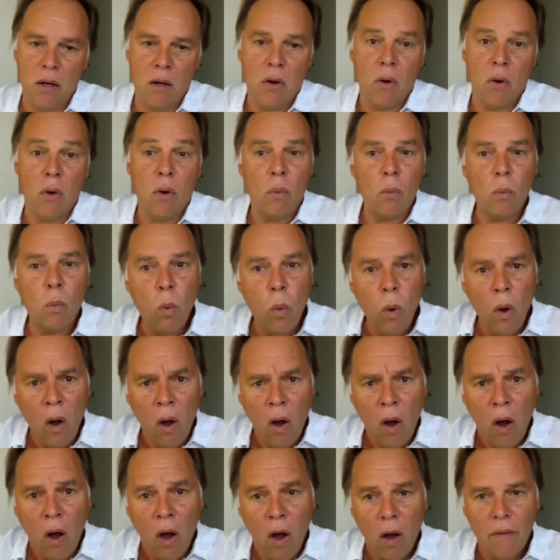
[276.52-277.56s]

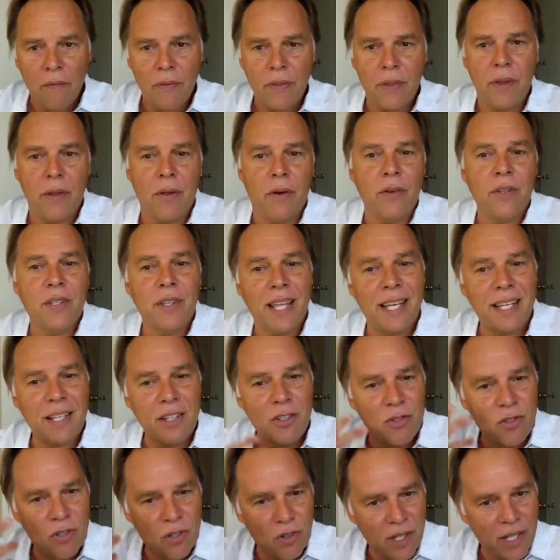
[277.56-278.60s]
what? Like, you
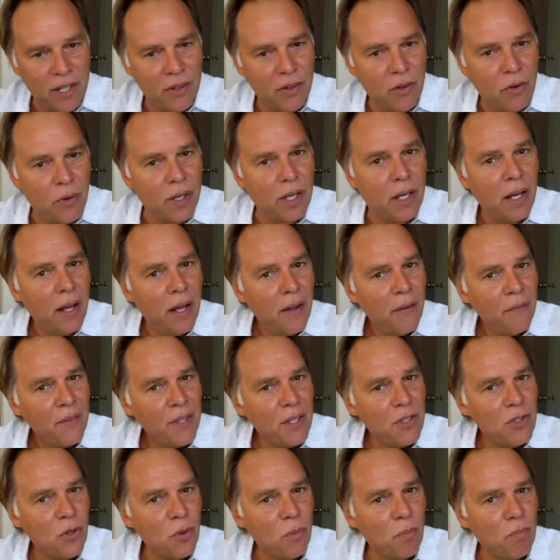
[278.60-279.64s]
start here going,
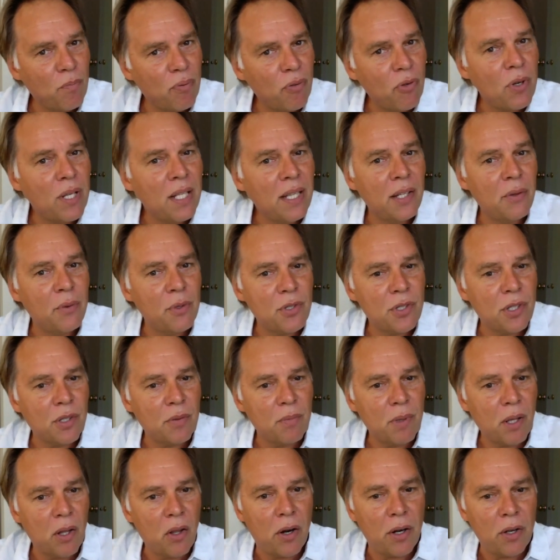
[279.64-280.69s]
these are pre-linguistic
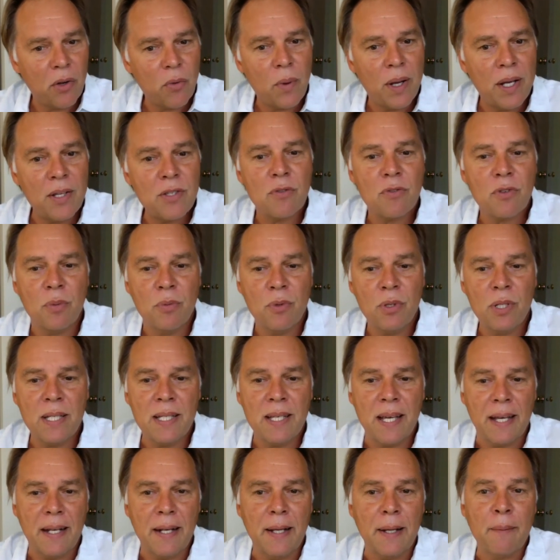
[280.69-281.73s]
melodic ways of
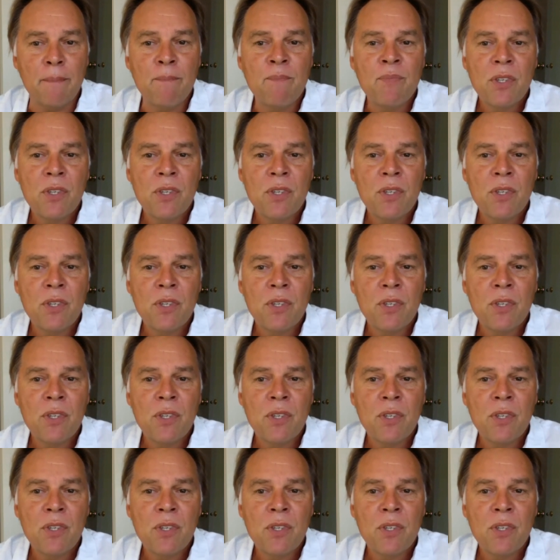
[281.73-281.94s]
communicating.